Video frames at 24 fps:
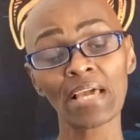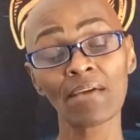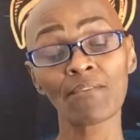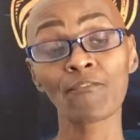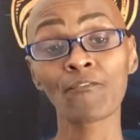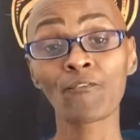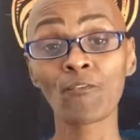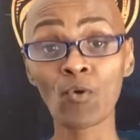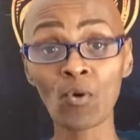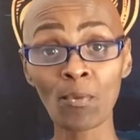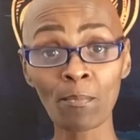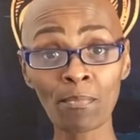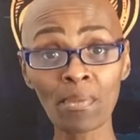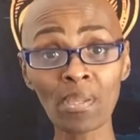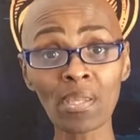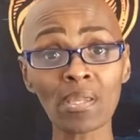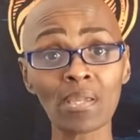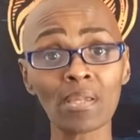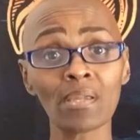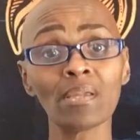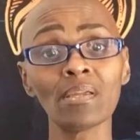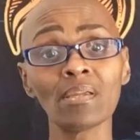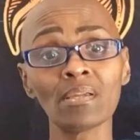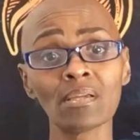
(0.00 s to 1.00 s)
For
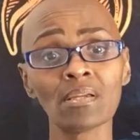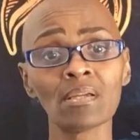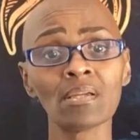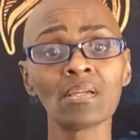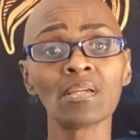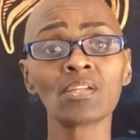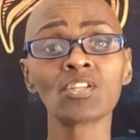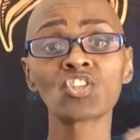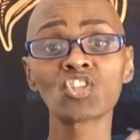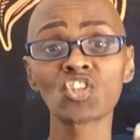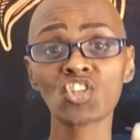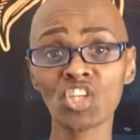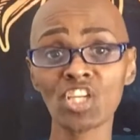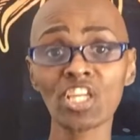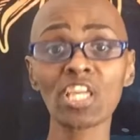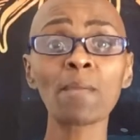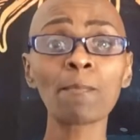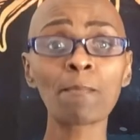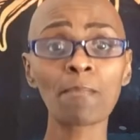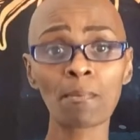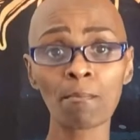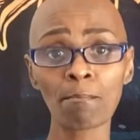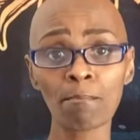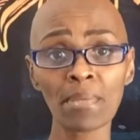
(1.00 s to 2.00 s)
me,
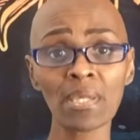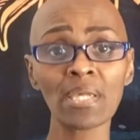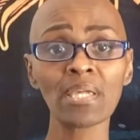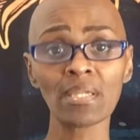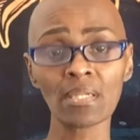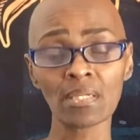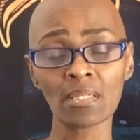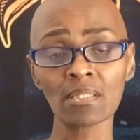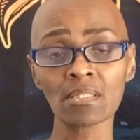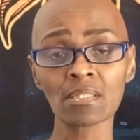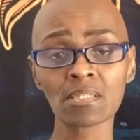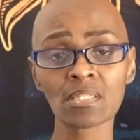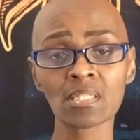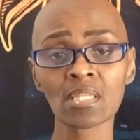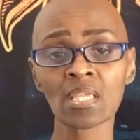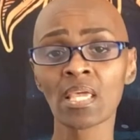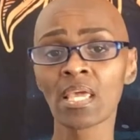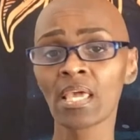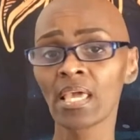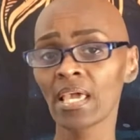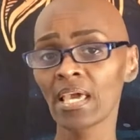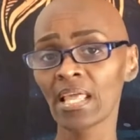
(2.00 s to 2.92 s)
cheap means